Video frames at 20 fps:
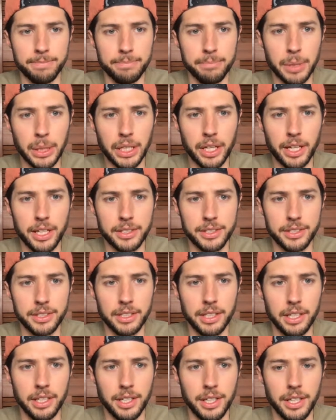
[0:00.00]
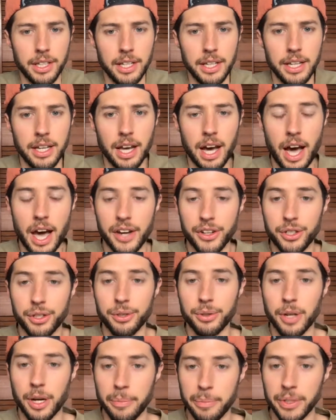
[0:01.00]
because I
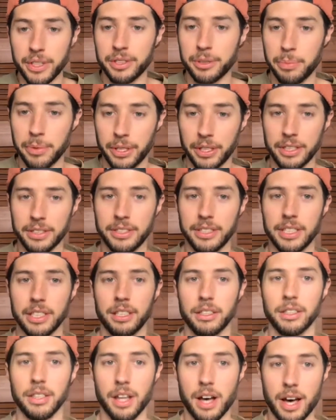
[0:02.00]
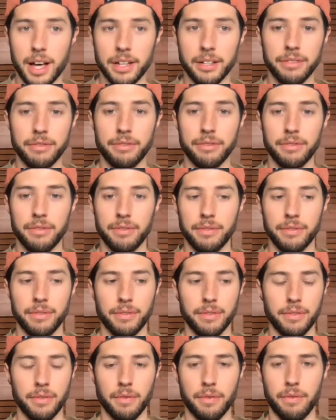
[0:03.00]
grew up experiencing a lot of
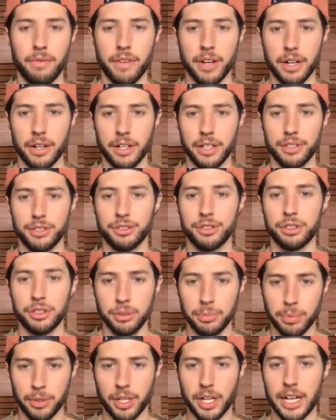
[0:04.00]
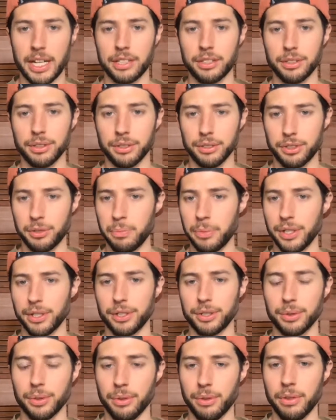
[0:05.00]
very supernatural
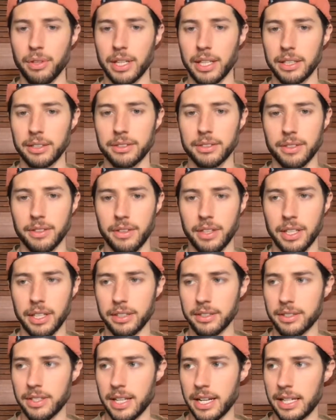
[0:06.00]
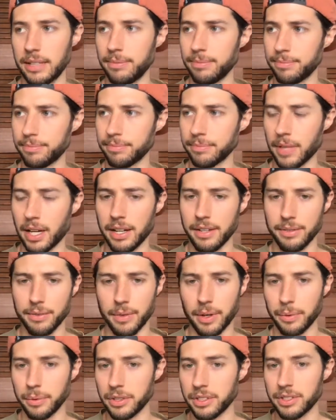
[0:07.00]
spiritual things that
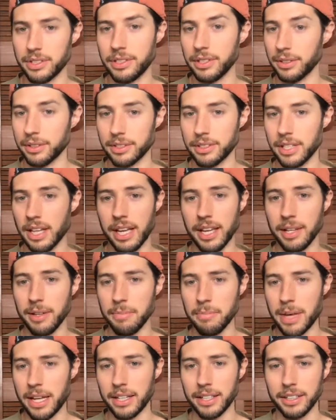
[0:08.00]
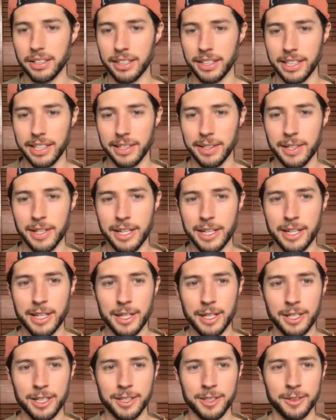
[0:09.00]
I would still say medically
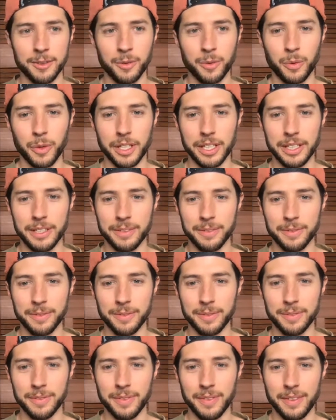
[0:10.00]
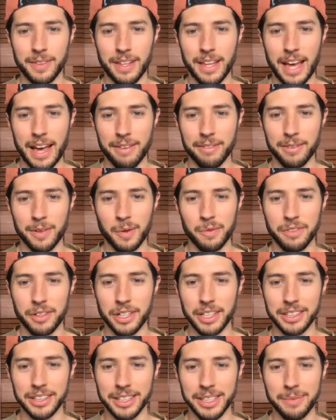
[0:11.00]
we have a
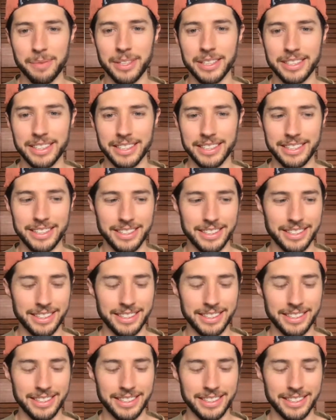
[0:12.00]
very limited